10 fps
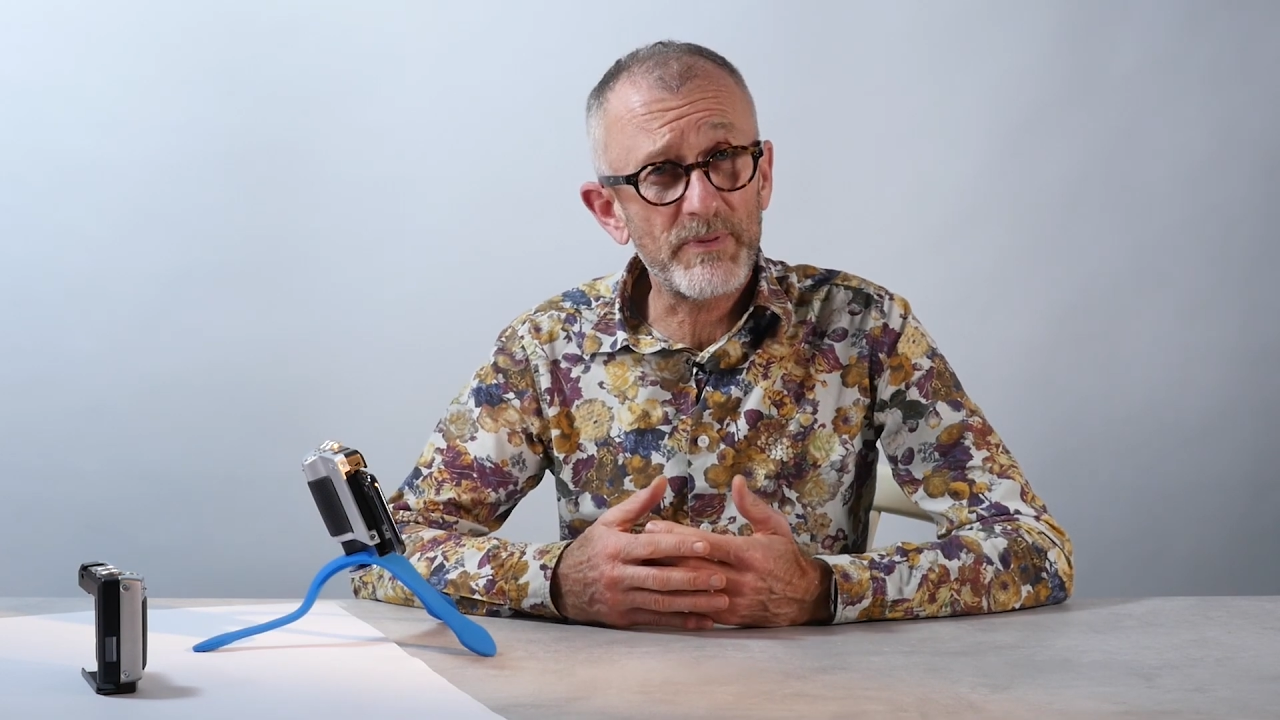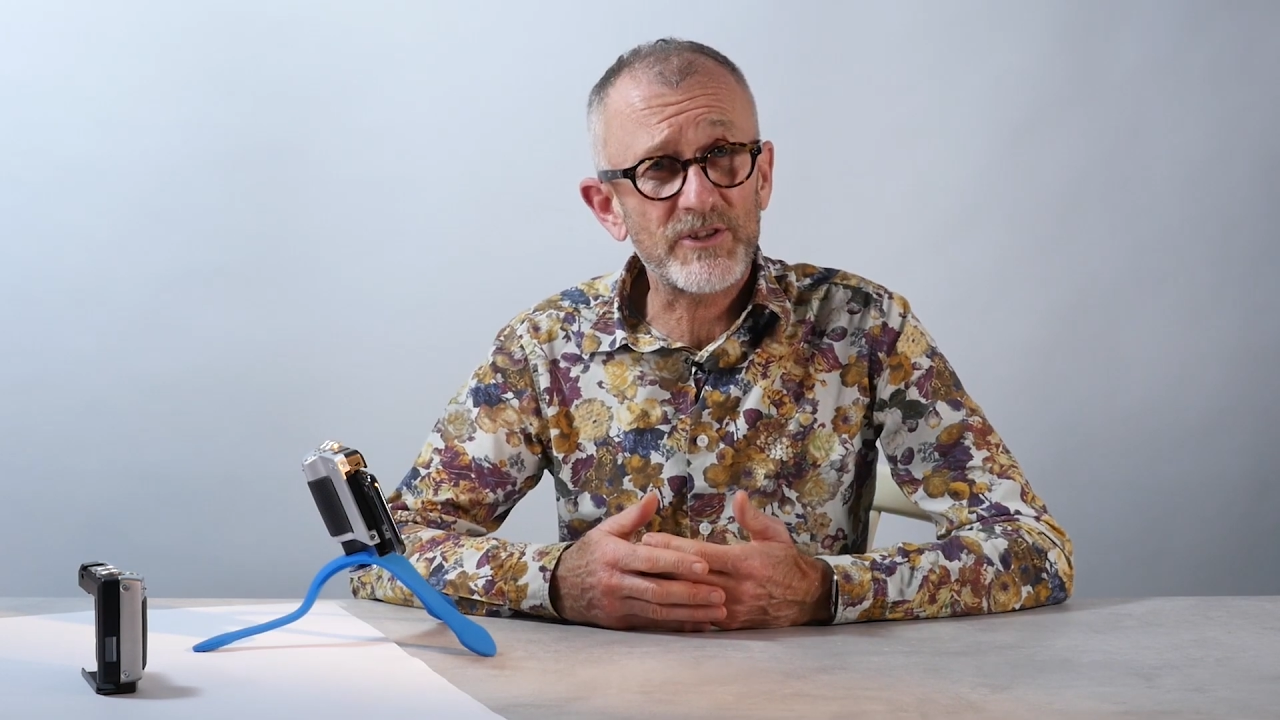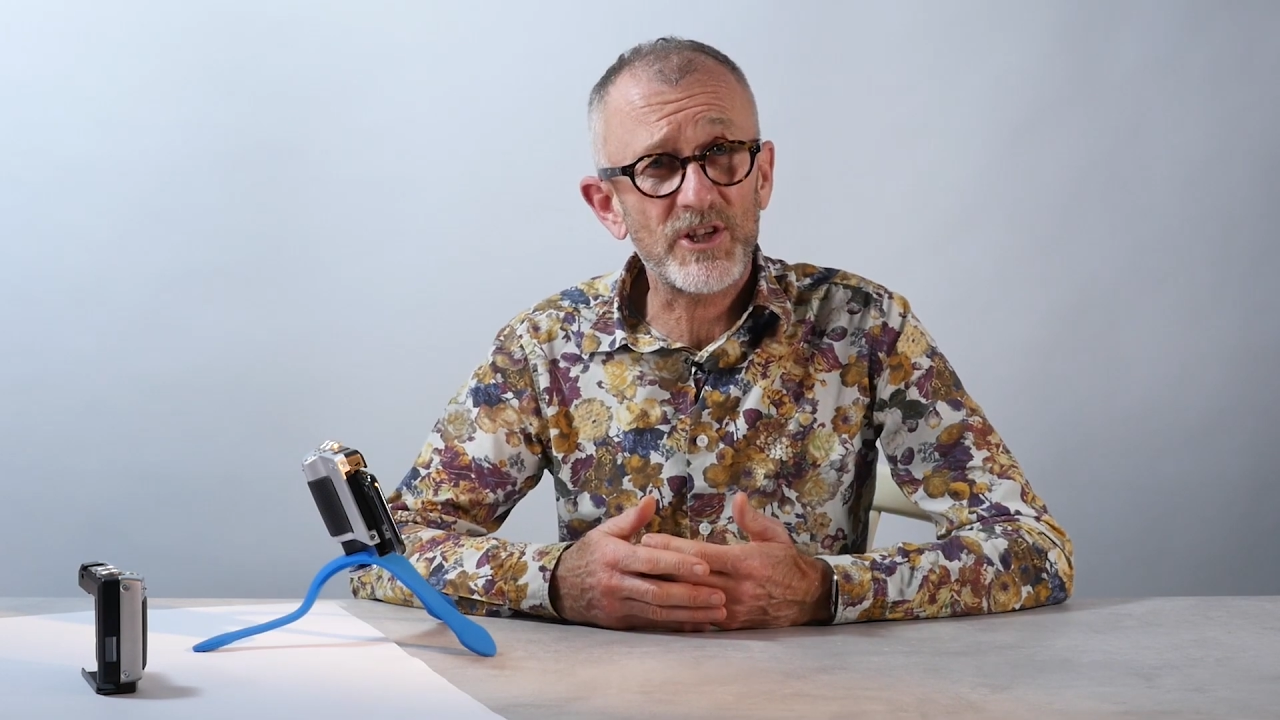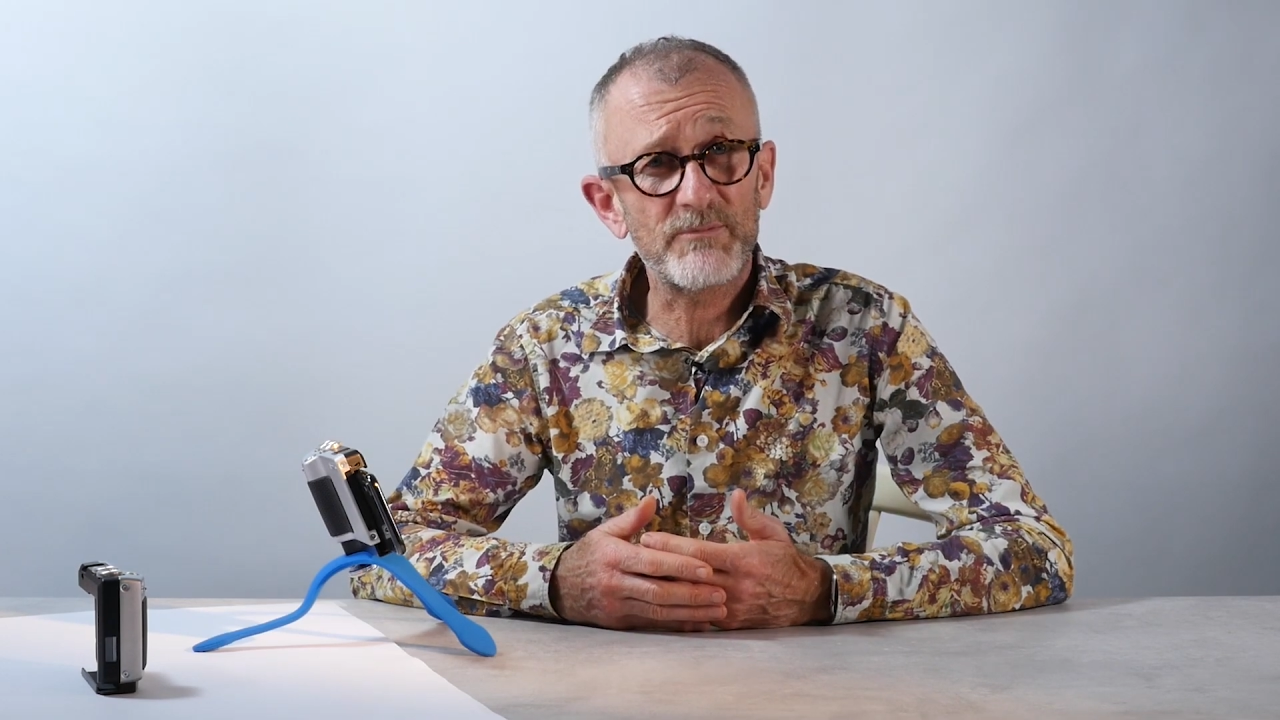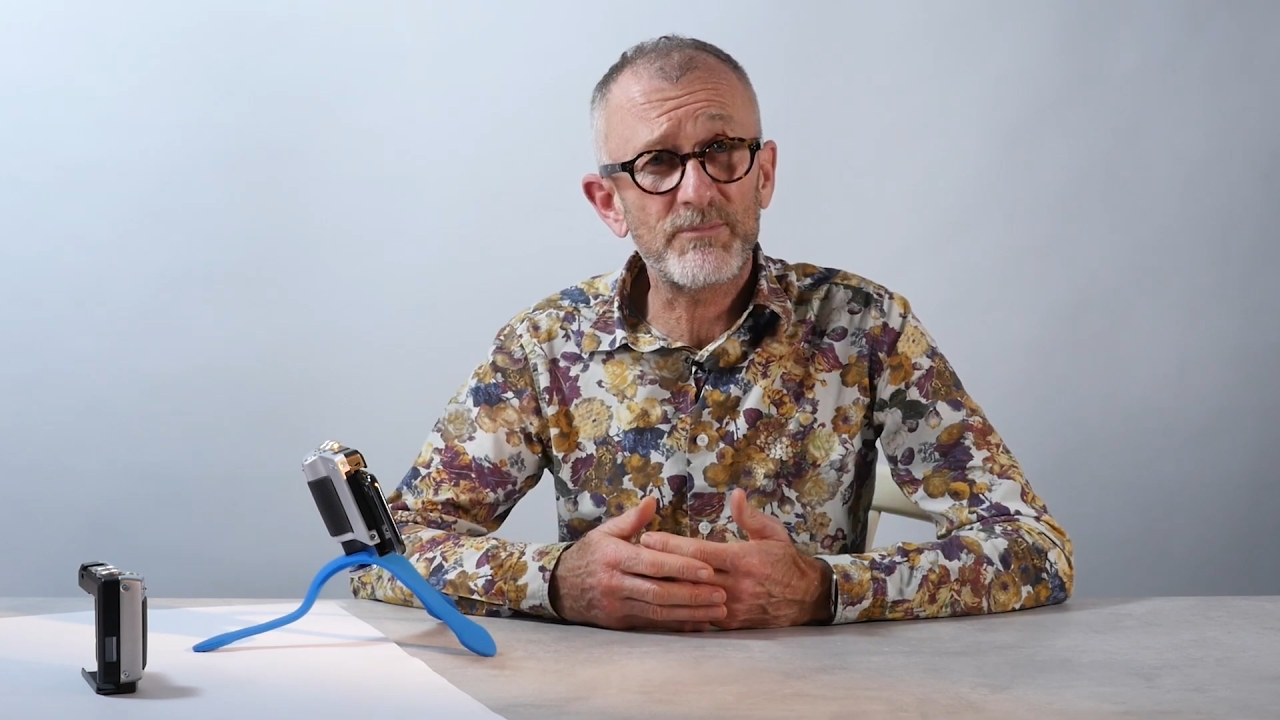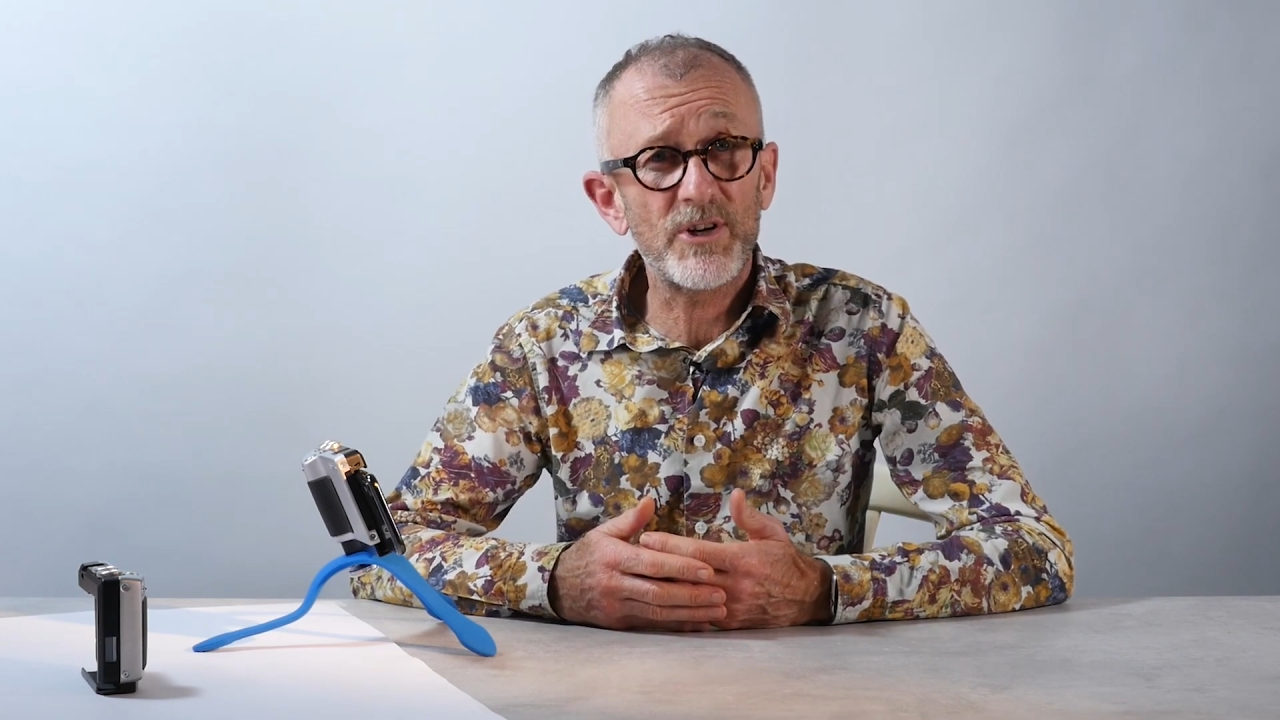Pictar